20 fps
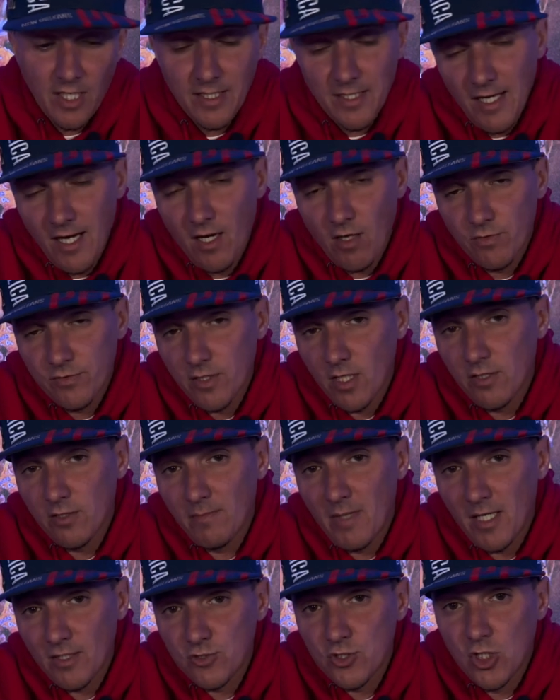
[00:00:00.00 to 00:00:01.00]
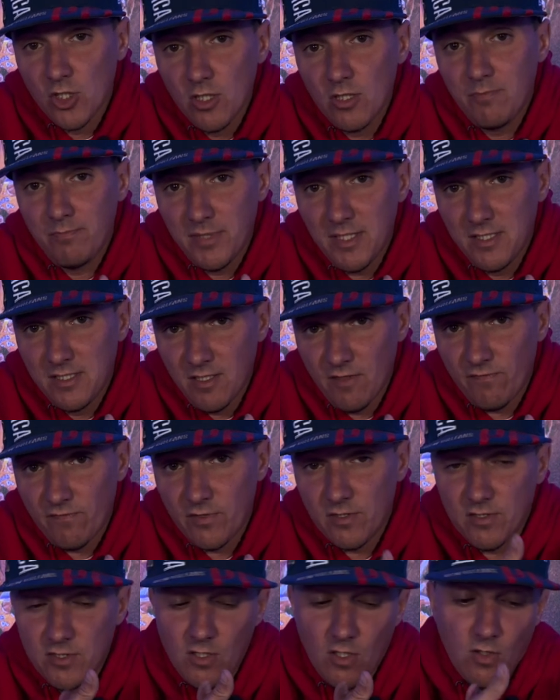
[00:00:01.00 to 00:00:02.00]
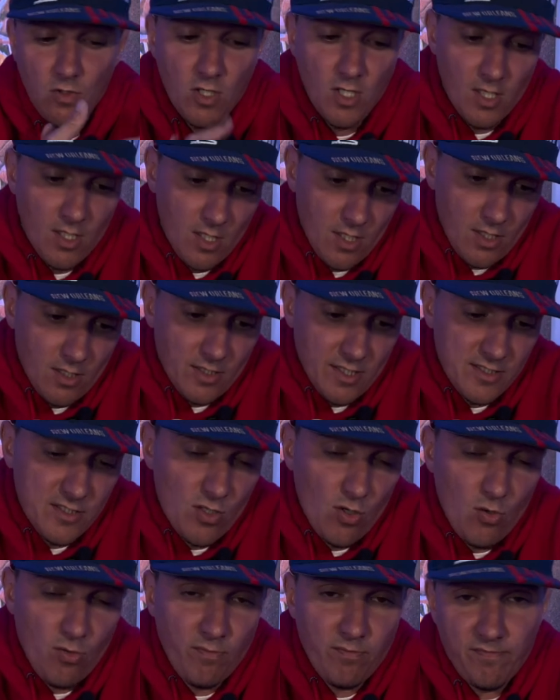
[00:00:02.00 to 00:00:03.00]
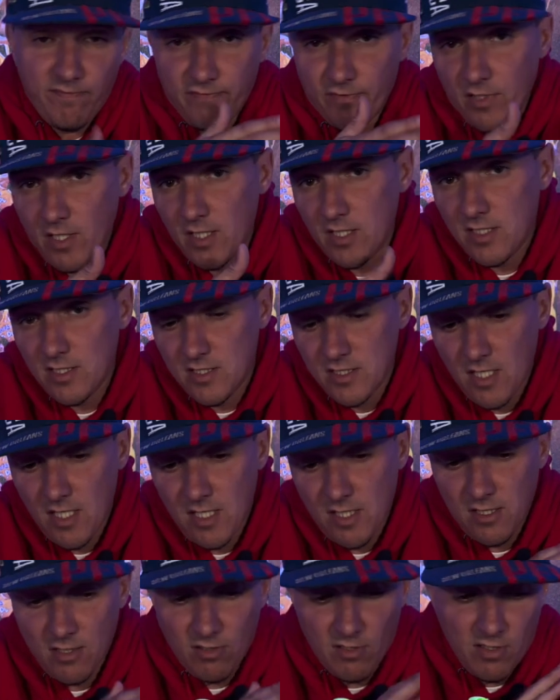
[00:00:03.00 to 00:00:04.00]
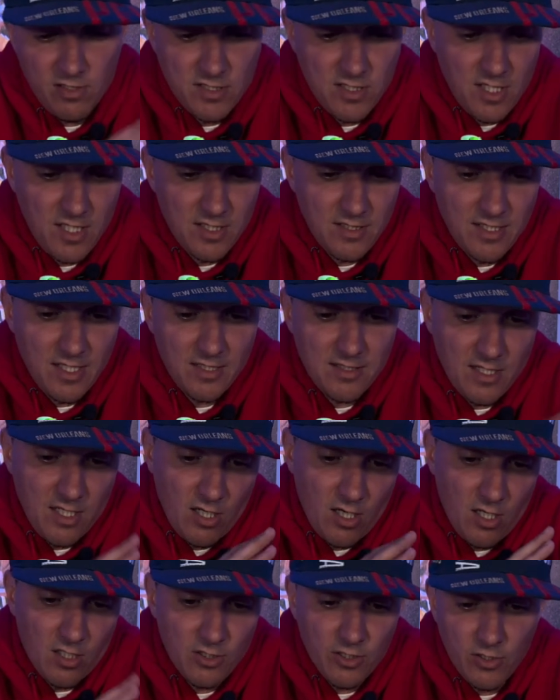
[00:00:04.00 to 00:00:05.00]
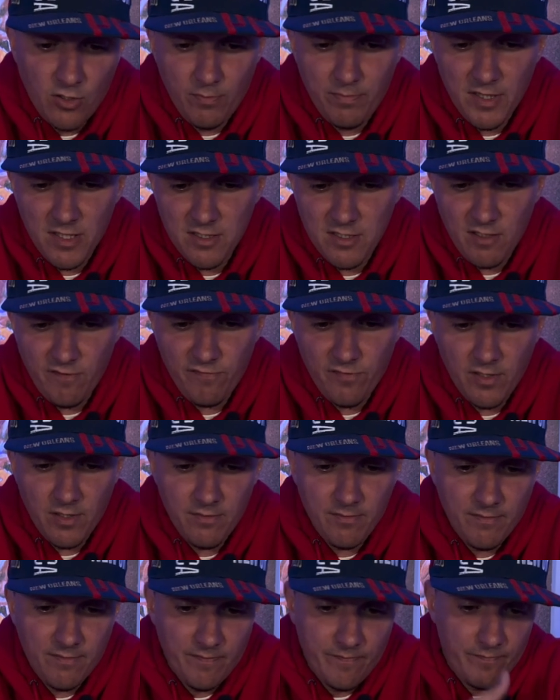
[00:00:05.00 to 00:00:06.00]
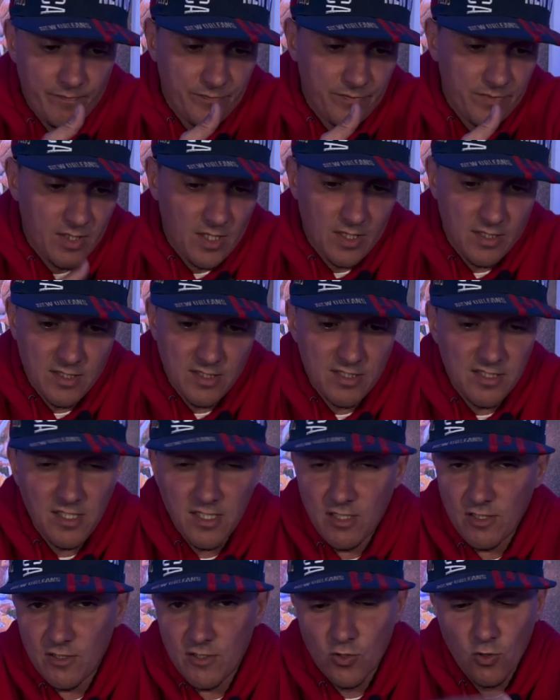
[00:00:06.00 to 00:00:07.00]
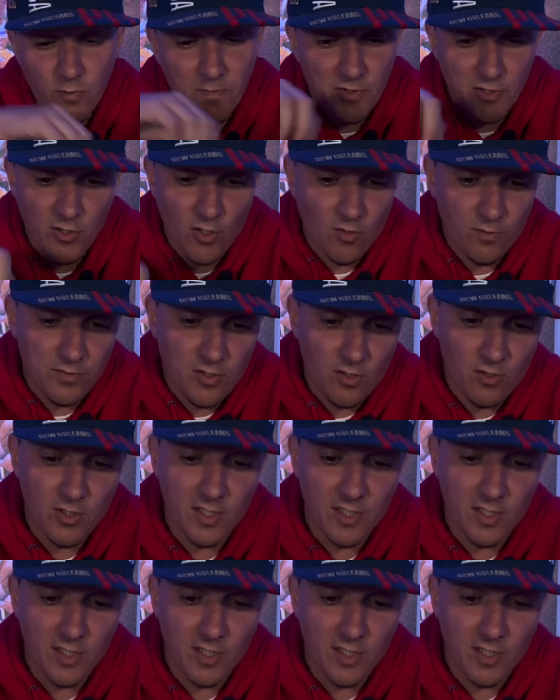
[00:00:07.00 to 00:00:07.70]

Now, the other models could be different. So let's hope for Nike's sake and her sake that they are a little bit different. Like, this sneaker is super dope, though.